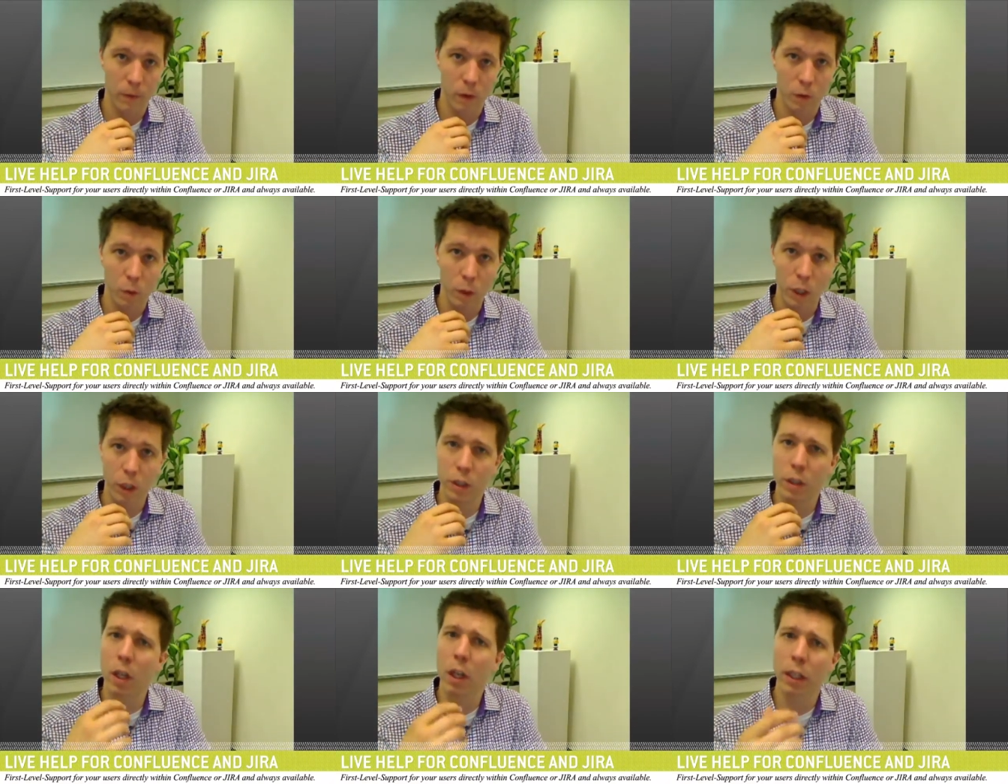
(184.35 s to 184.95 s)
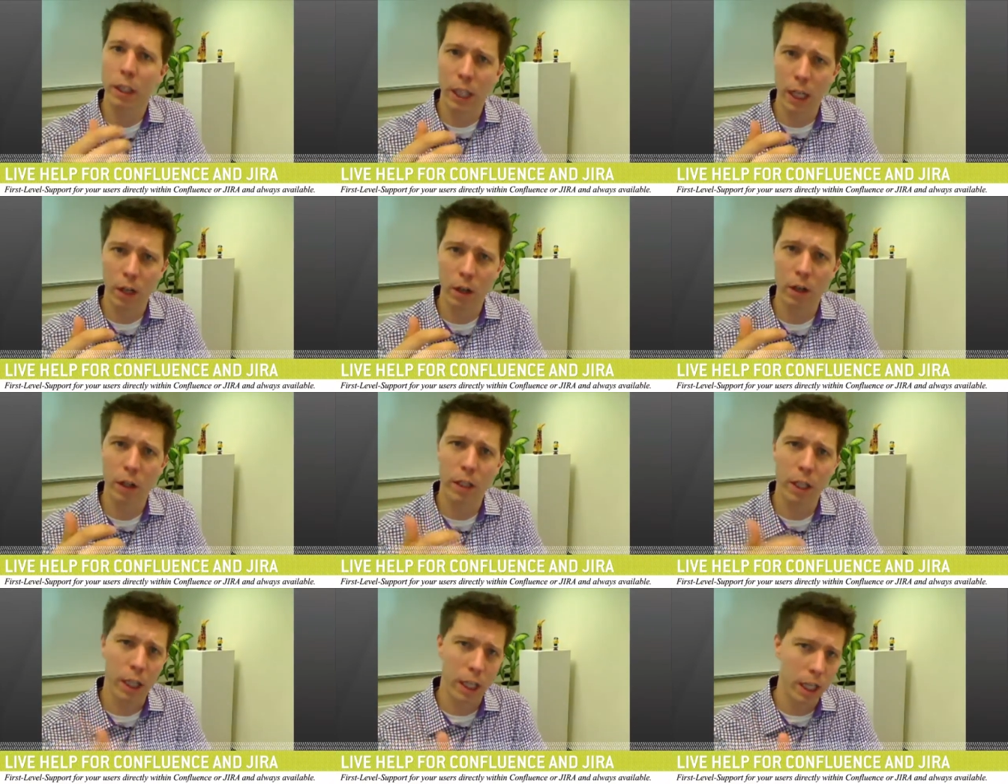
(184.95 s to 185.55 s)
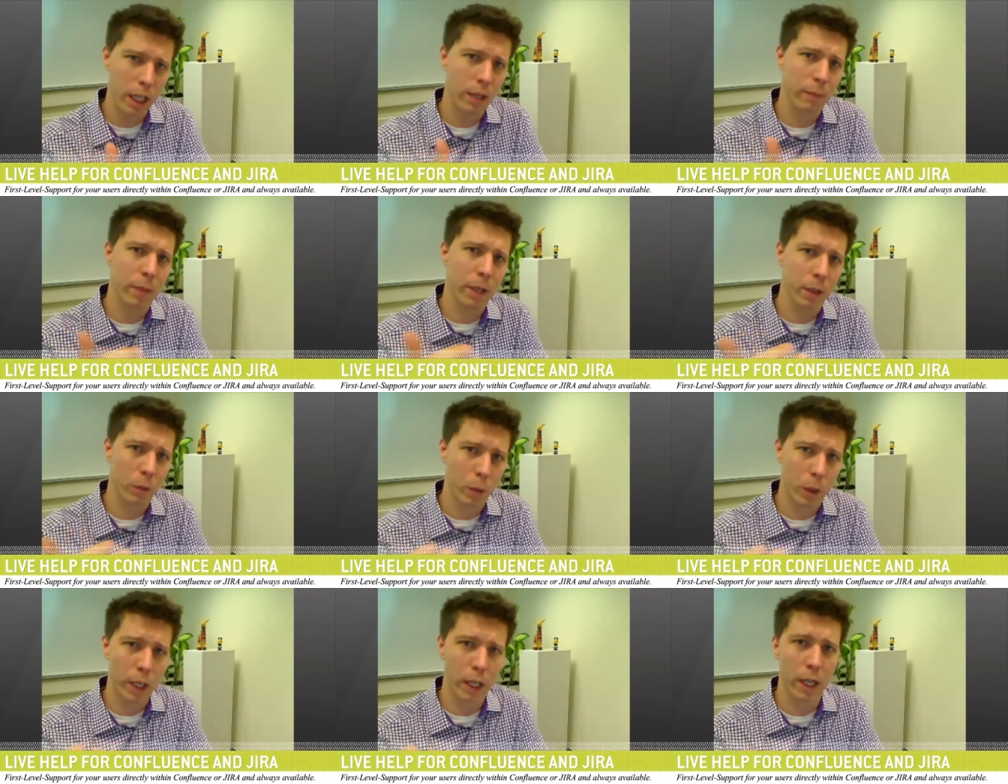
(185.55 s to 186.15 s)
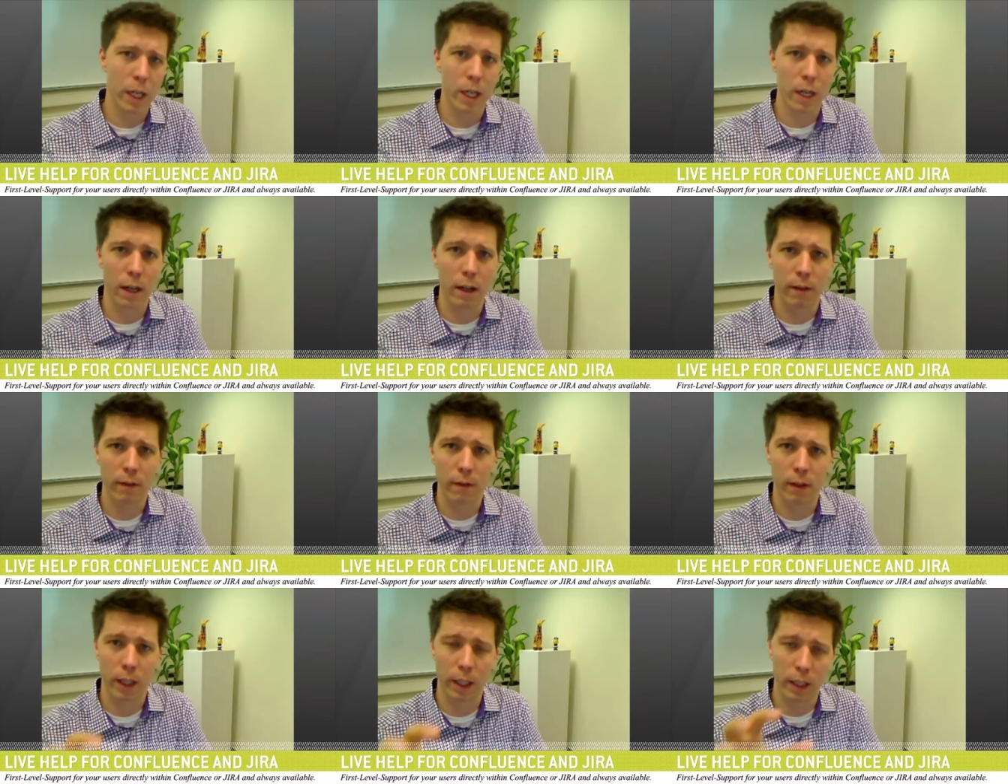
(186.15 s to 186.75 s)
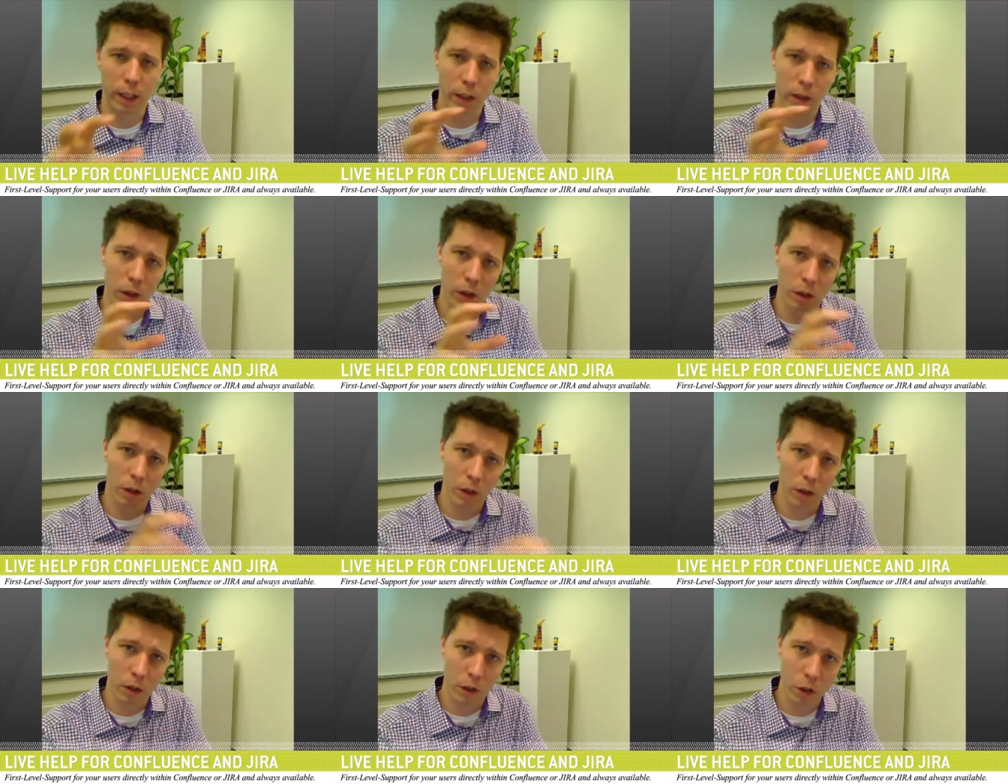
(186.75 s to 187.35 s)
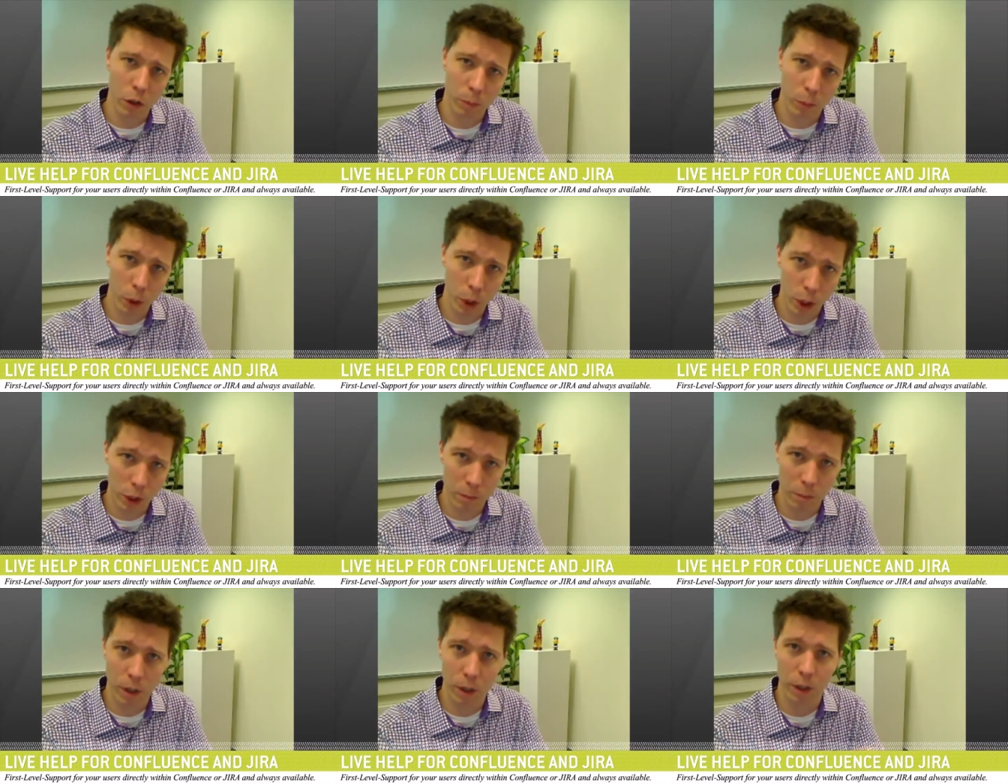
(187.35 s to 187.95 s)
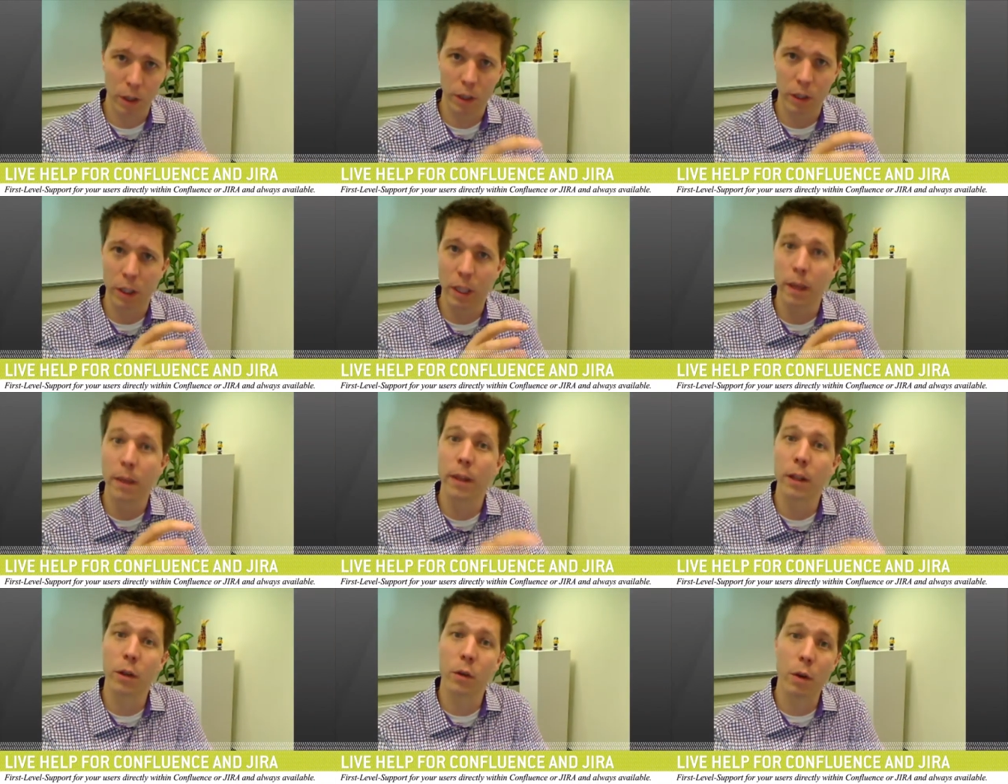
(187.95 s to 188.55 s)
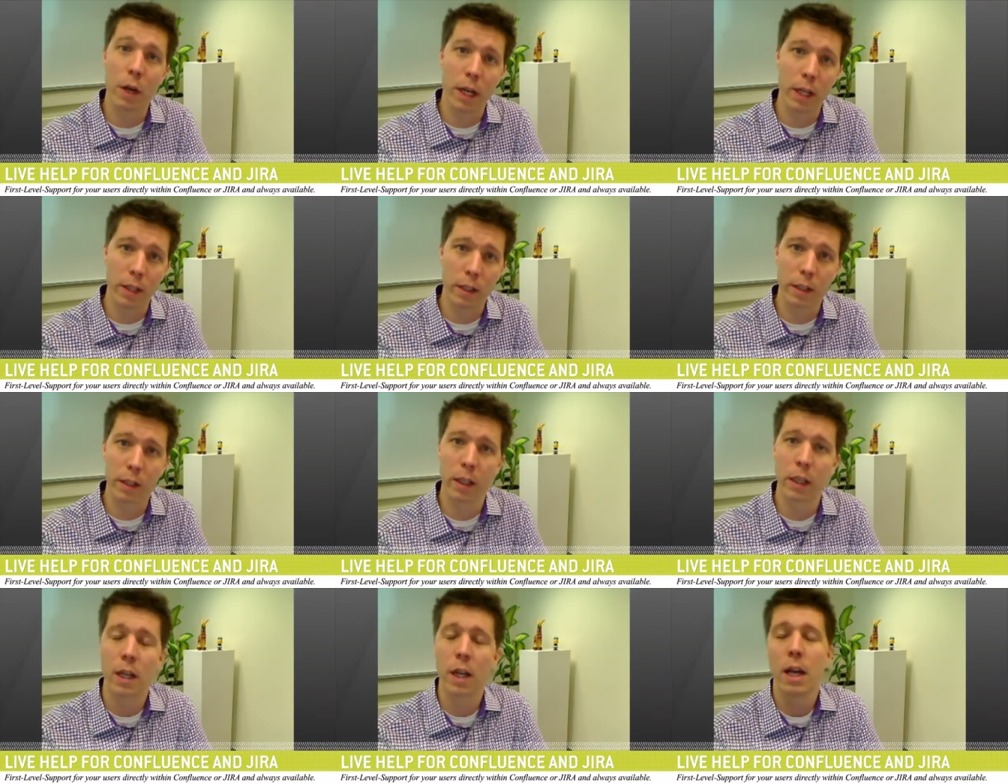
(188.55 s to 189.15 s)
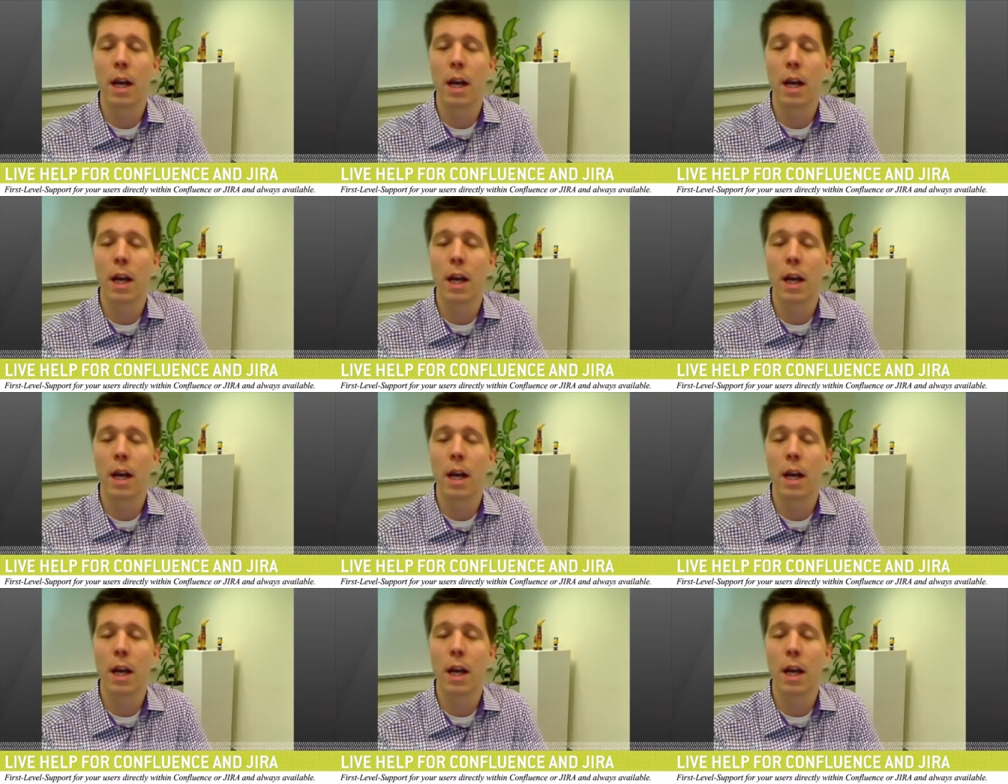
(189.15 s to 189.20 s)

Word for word: which is not guaranteed, but we have like cooperation partners in the US